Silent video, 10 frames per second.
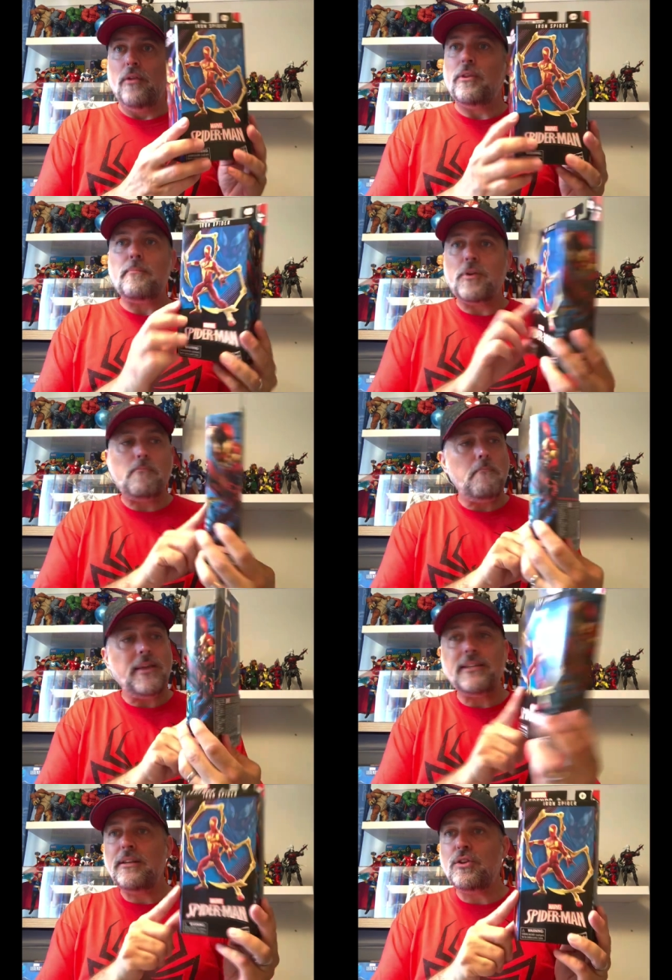they're just
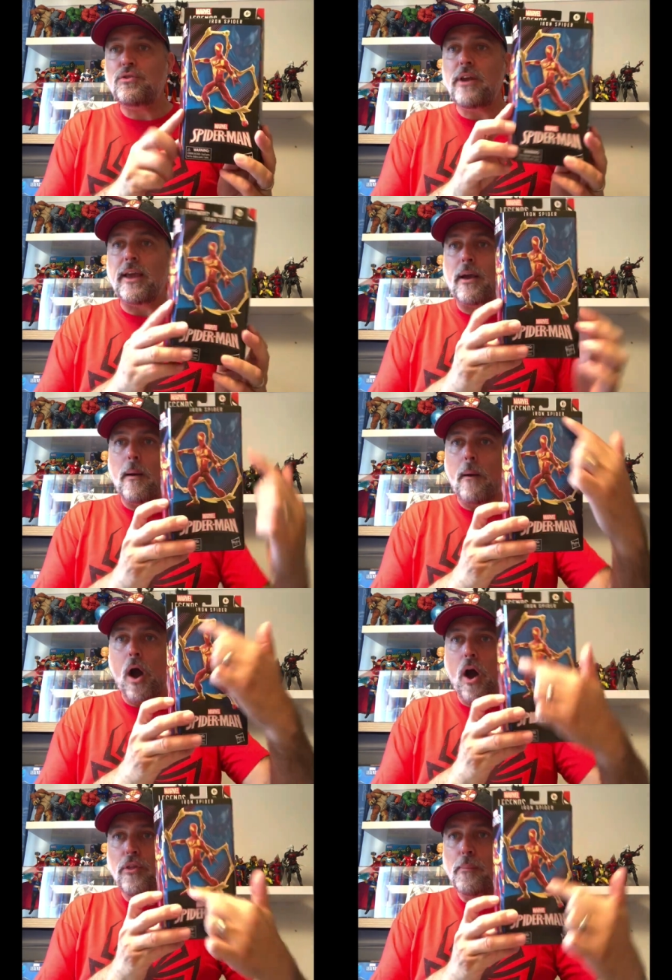missing a trick
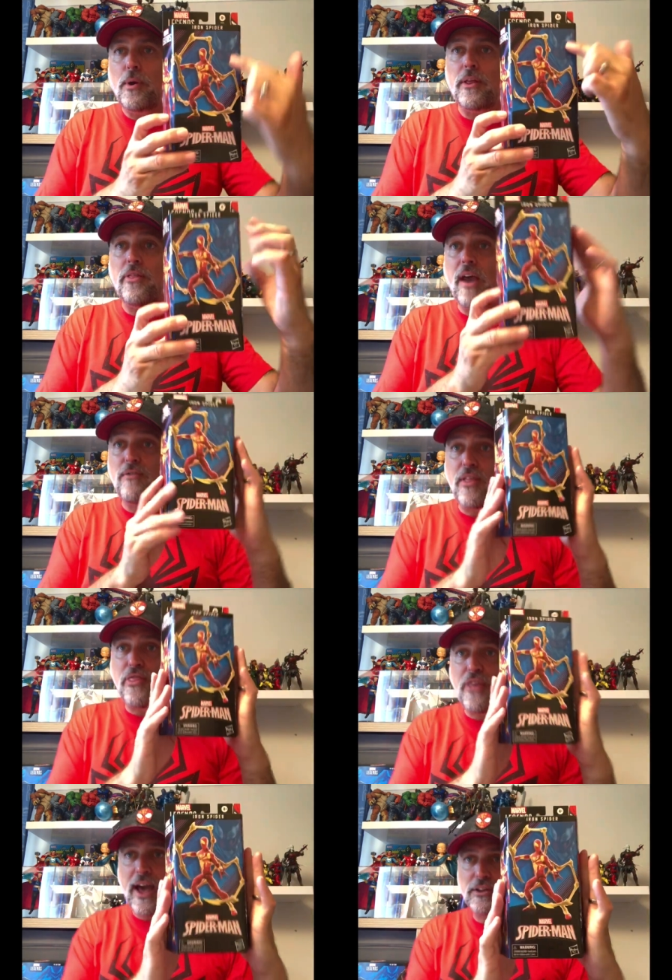either put it there and
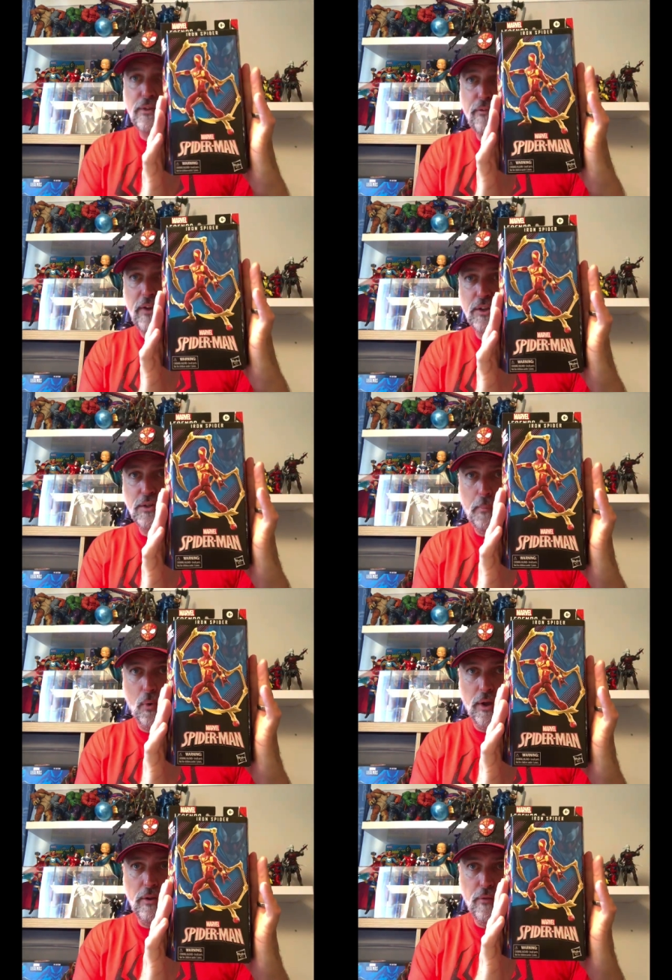then that's your feature
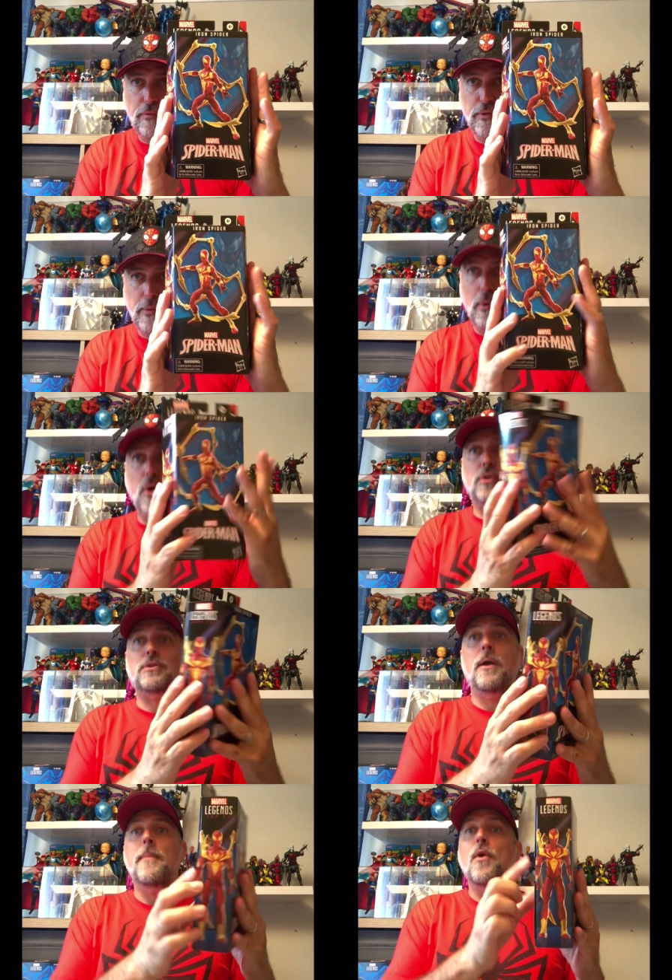point for the box
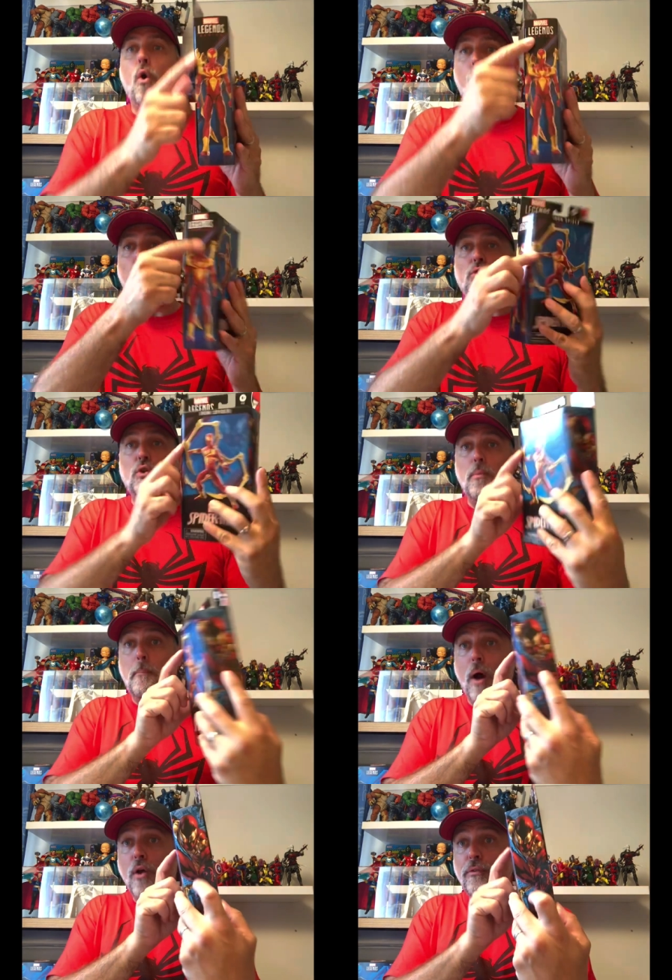or do
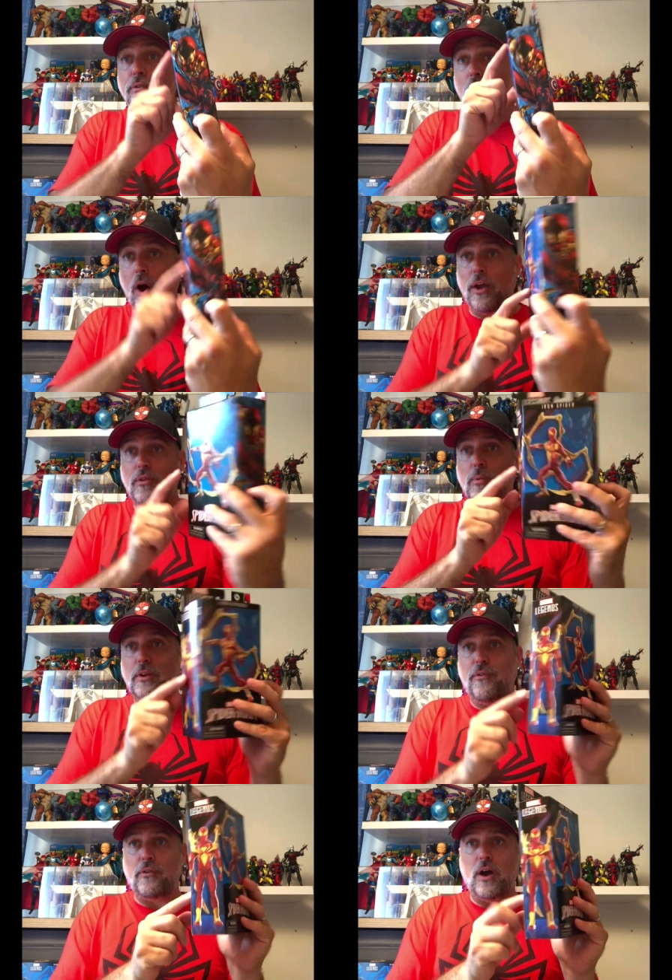both sides with
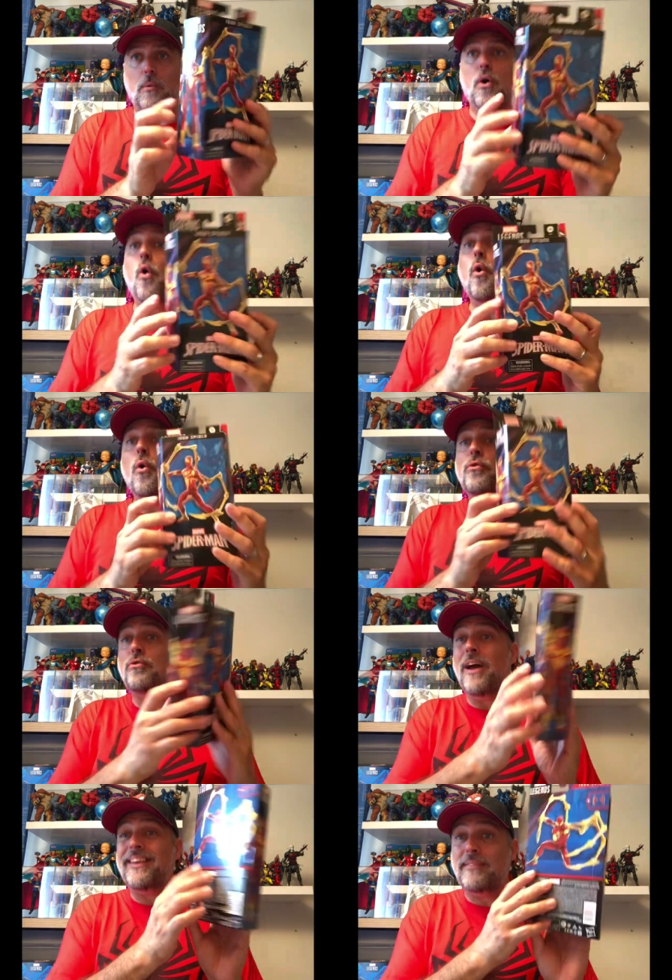different artwork or
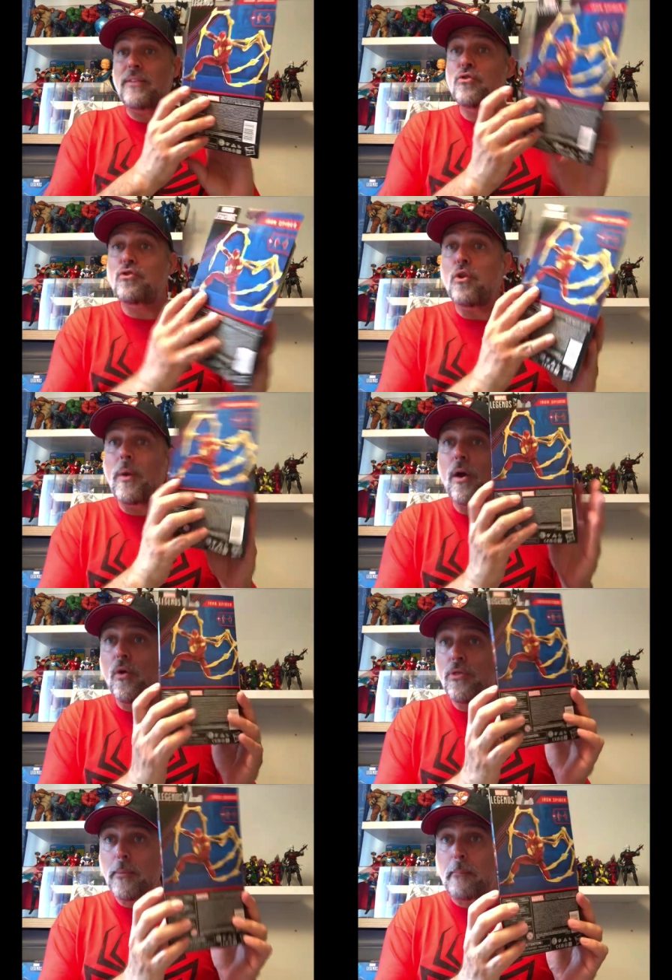I think do it
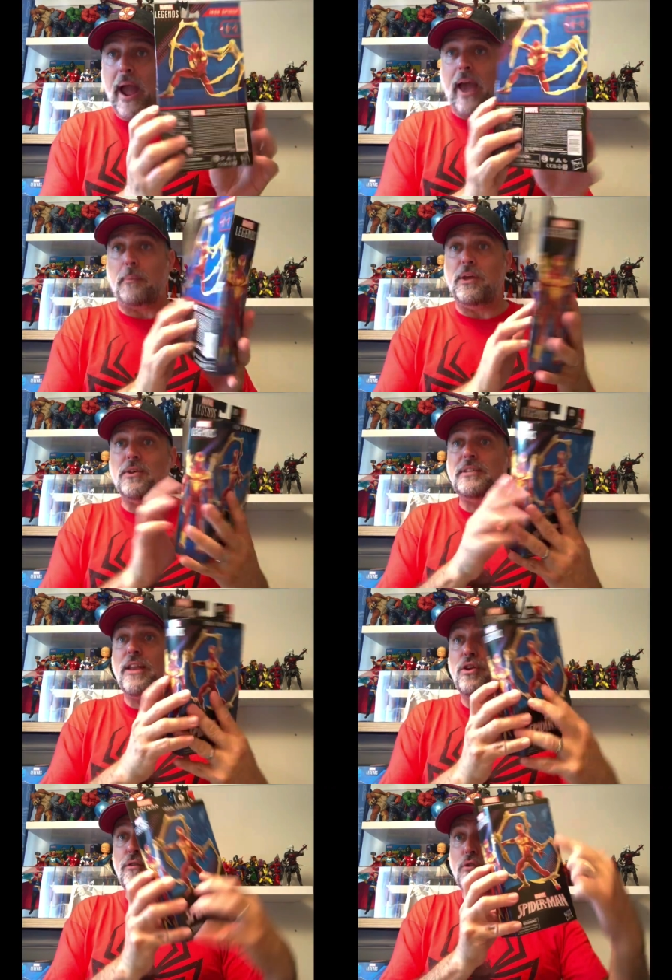on the back because
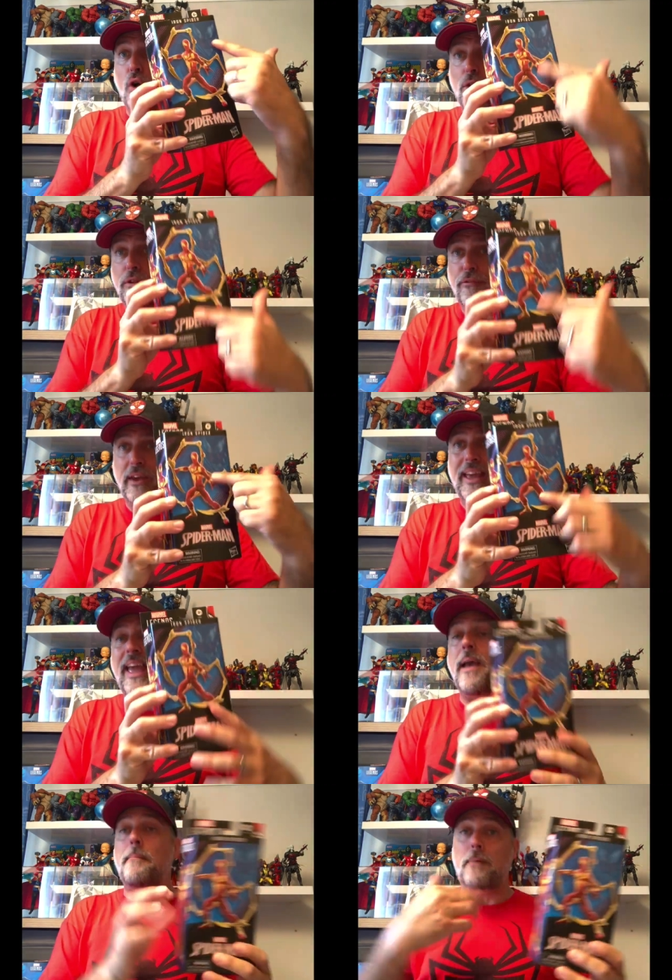then you've got the figure
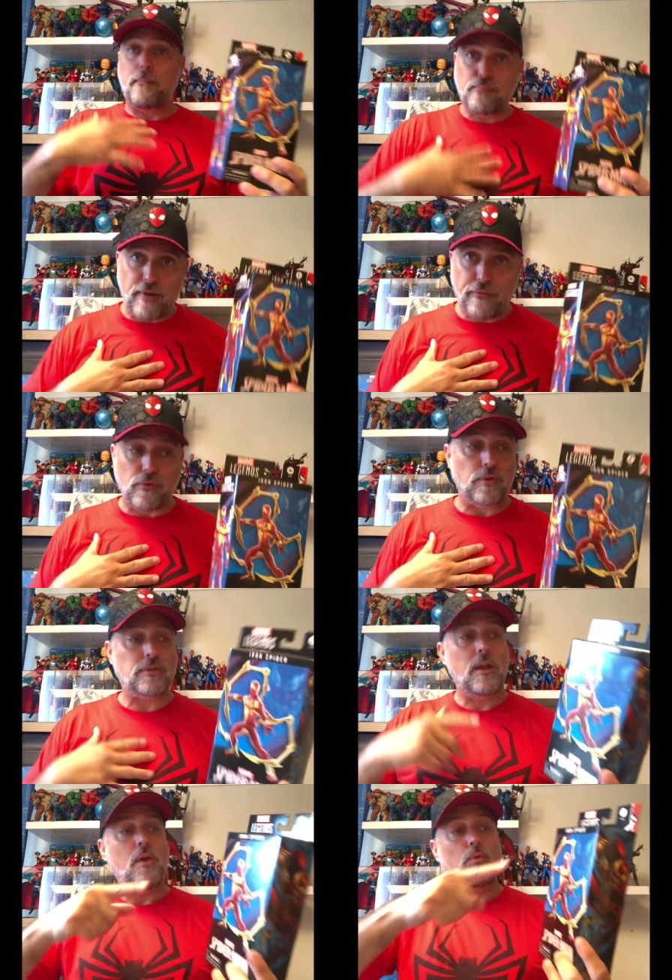here. My preference
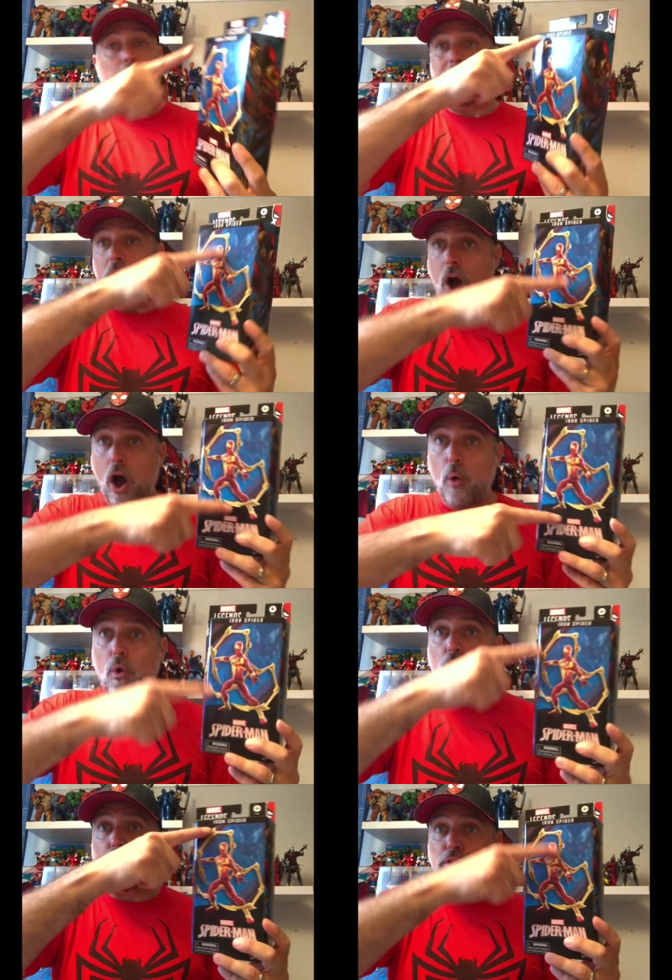would be
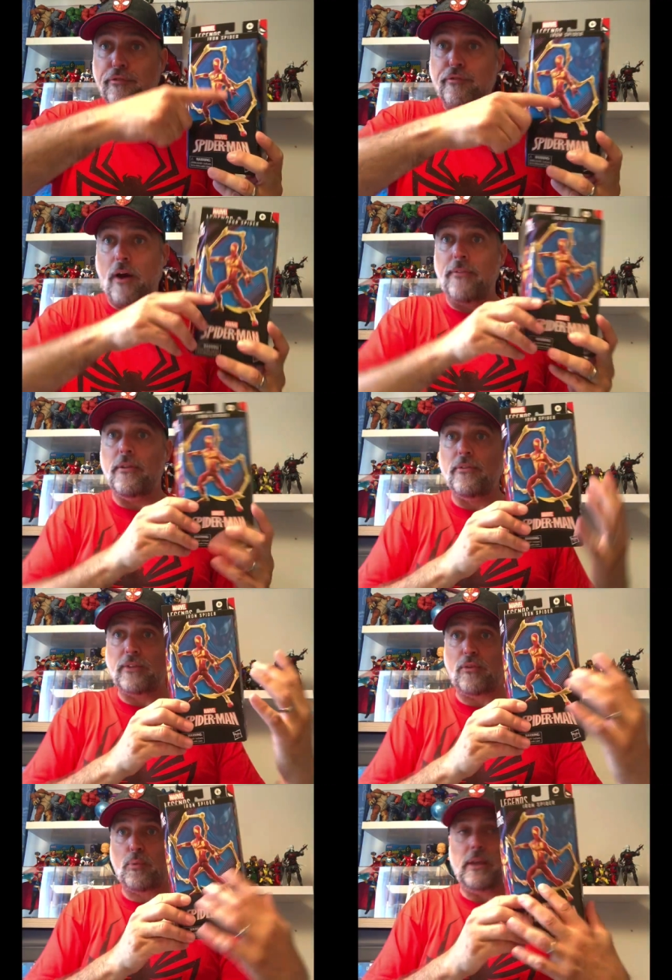artwork on the front,
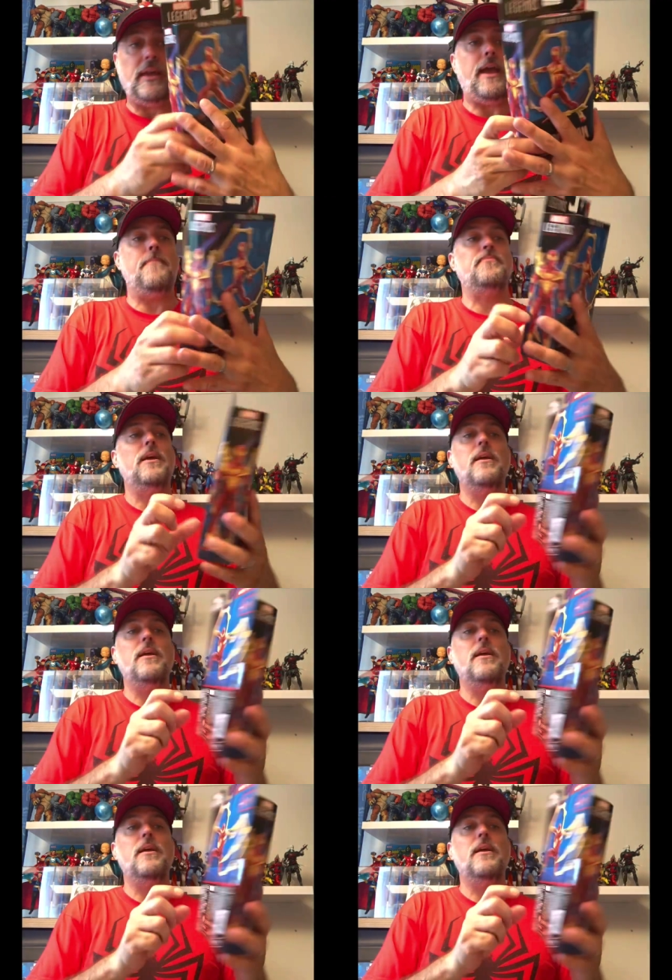that's what you're getting.